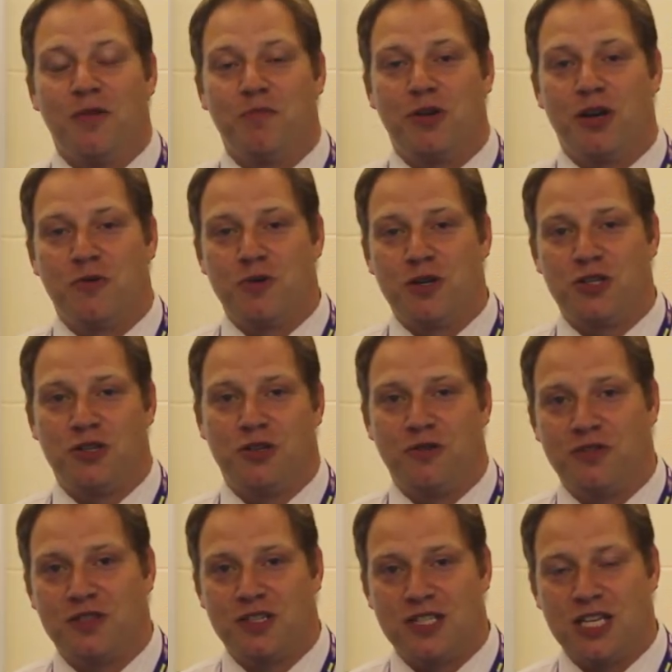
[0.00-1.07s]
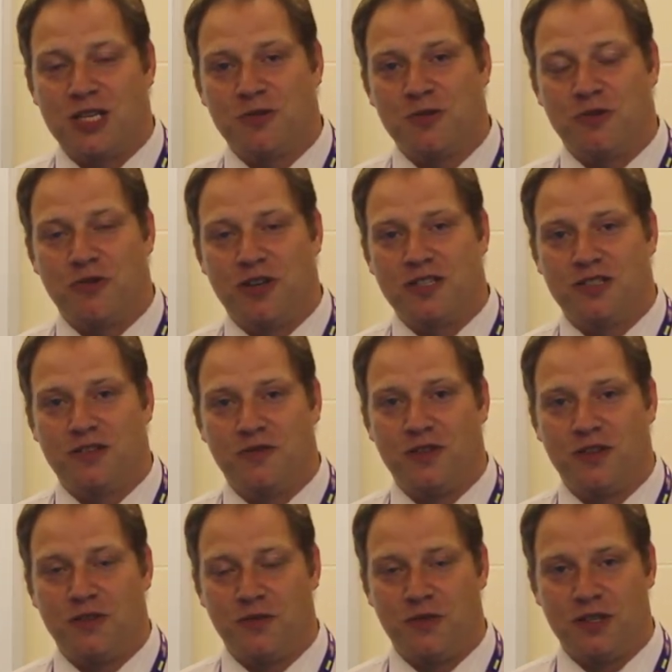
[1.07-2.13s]
But I wish you success with the rest
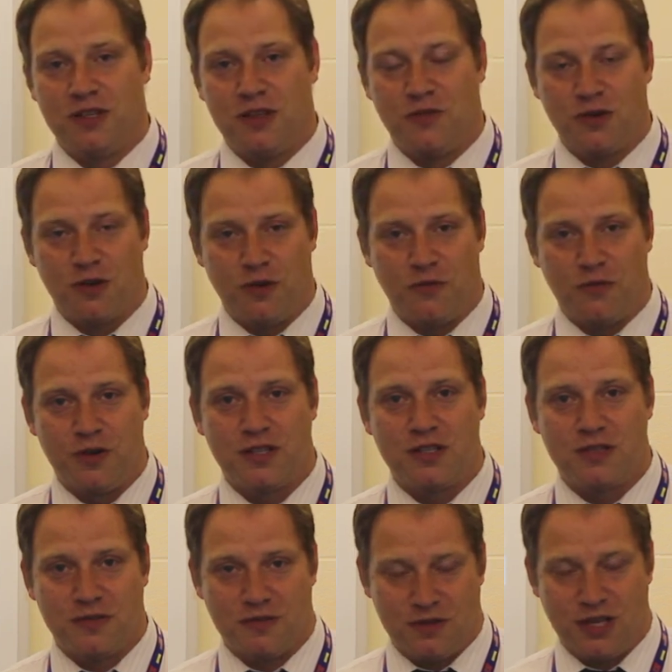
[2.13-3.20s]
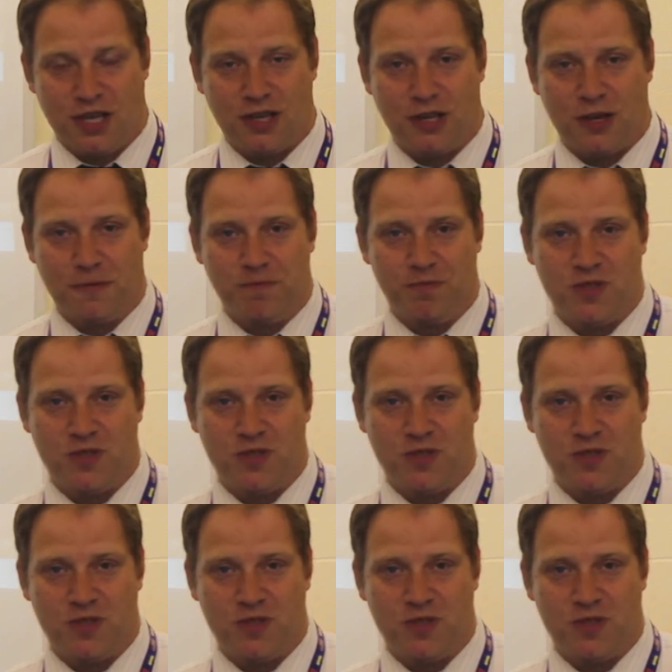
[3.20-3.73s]
of the conference. Thank you.